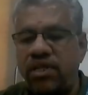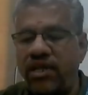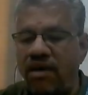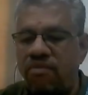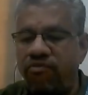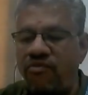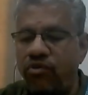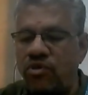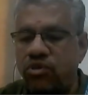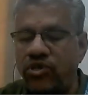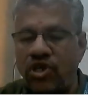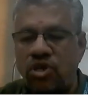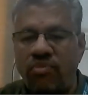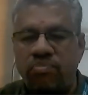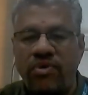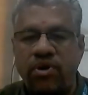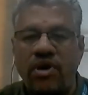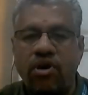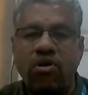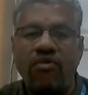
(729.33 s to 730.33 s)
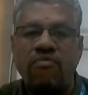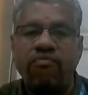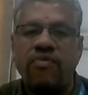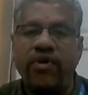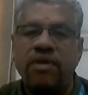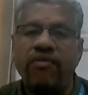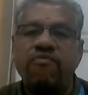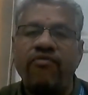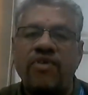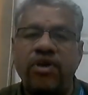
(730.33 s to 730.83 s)
Therefore,
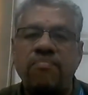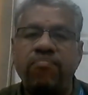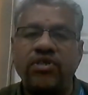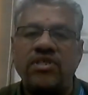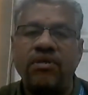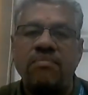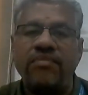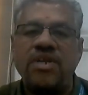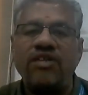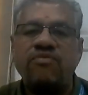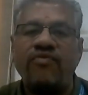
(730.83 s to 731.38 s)
0.05. 5% means